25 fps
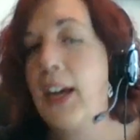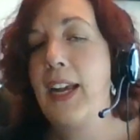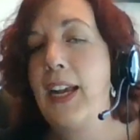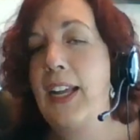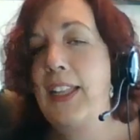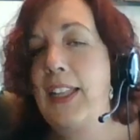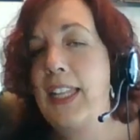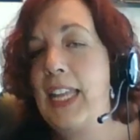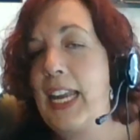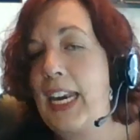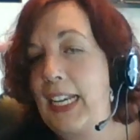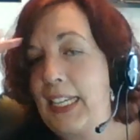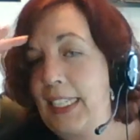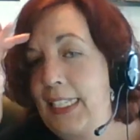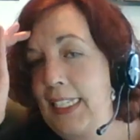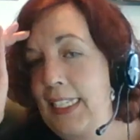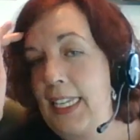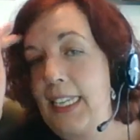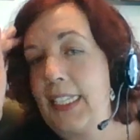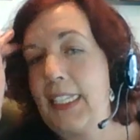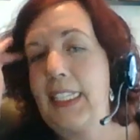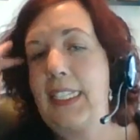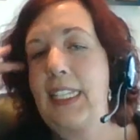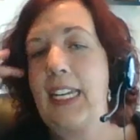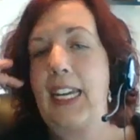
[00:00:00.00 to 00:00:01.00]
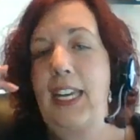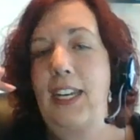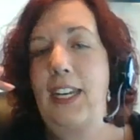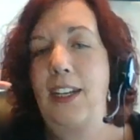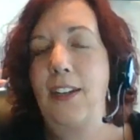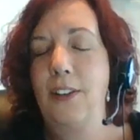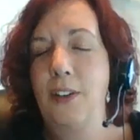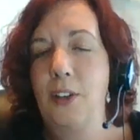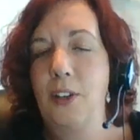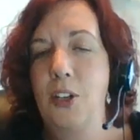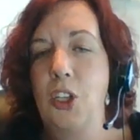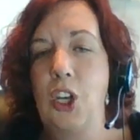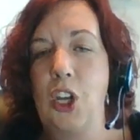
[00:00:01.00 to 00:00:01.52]
that existed,
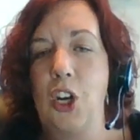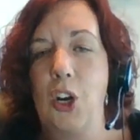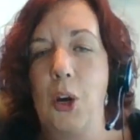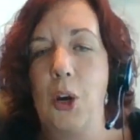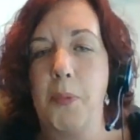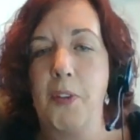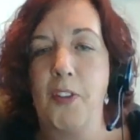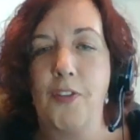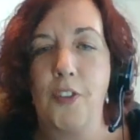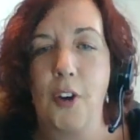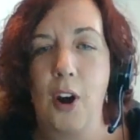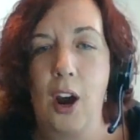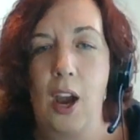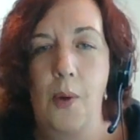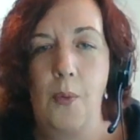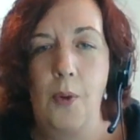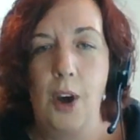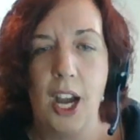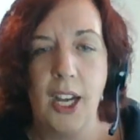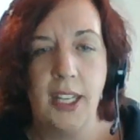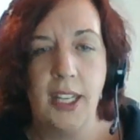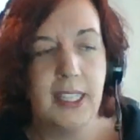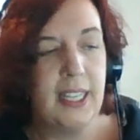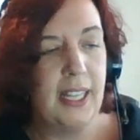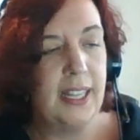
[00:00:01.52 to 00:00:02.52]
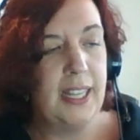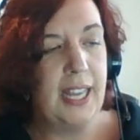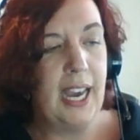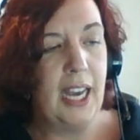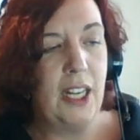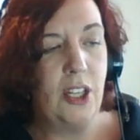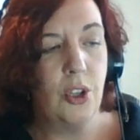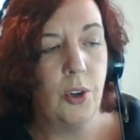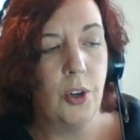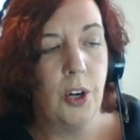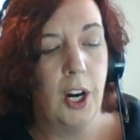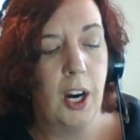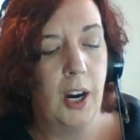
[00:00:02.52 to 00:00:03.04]
you know, before I walked in that
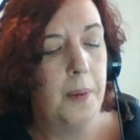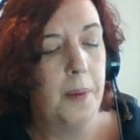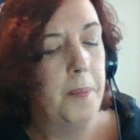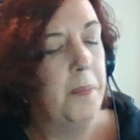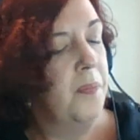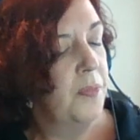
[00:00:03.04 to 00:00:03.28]
door.